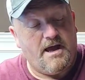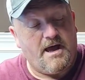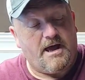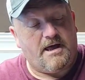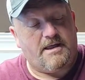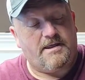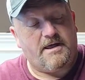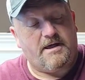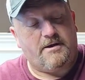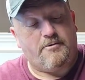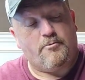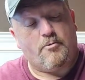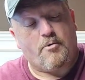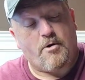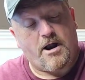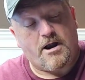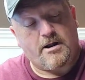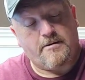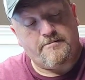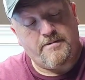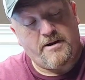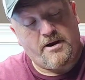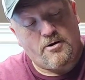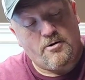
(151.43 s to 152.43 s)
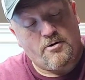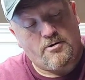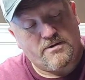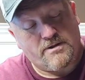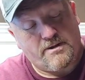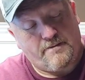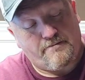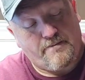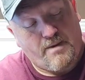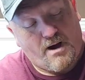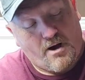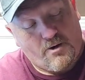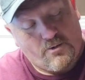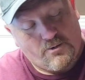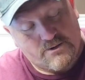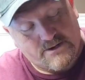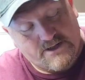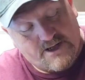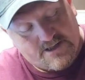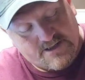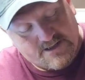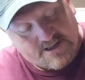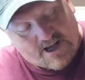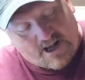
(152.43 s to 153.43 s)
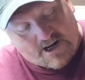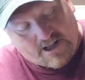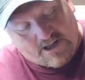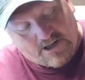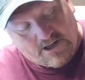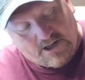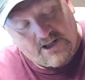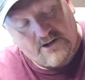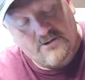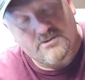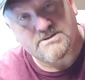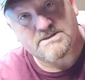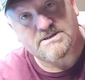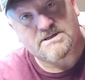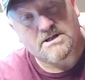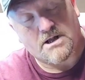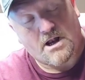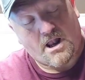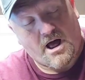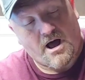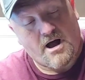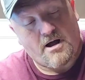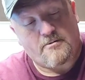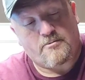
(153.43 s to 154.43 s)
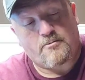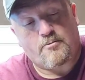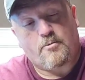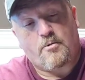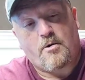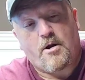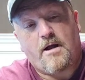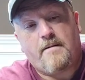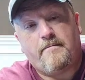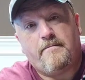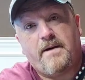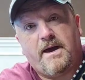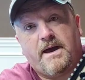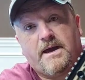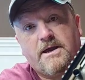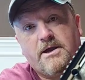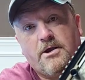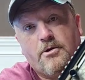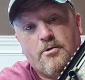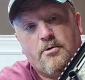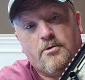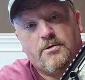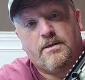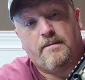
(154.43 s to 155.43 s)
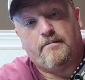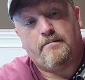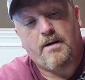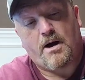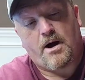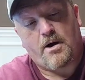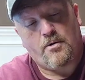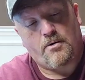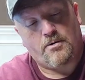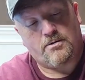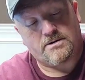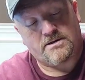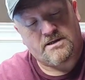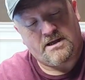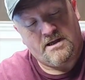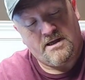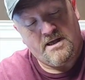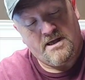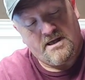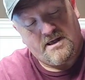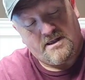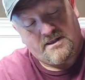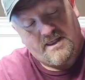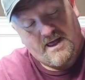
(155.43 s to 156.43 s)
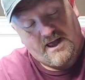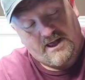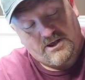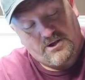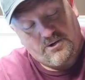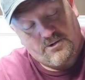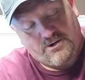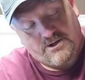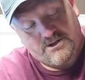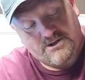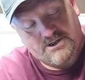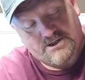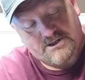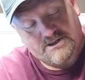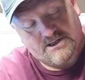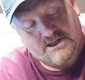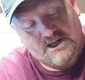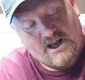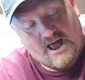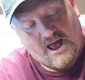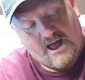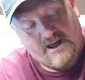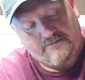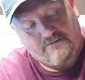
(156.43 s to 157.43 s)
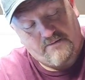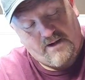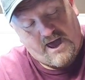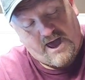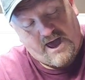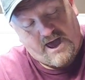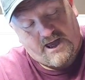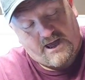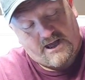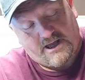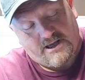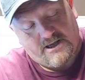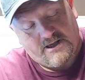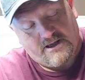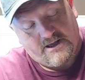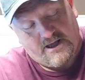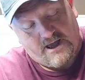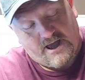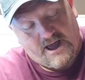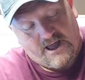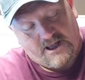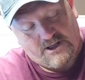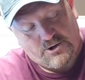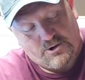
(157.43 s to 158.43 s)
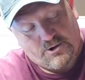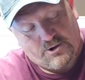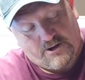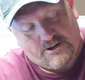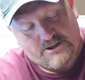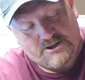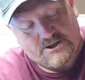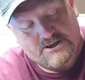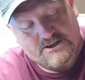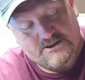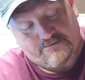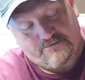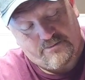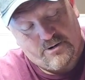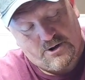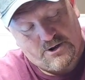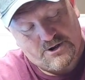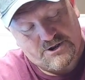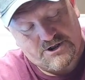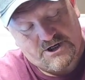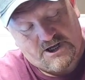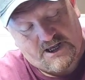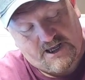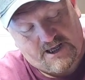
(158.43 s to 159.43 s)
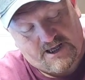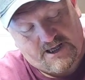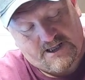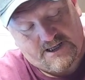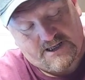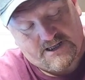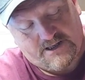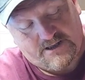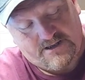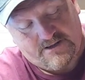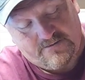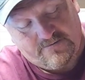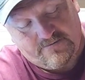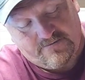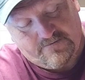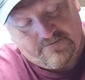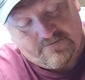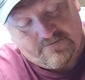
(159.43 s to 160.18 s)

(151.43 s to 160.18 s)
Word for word: And then right up here on the bolt, it's got a little slot right back here on the bolt that you can just slide back and you can just push in,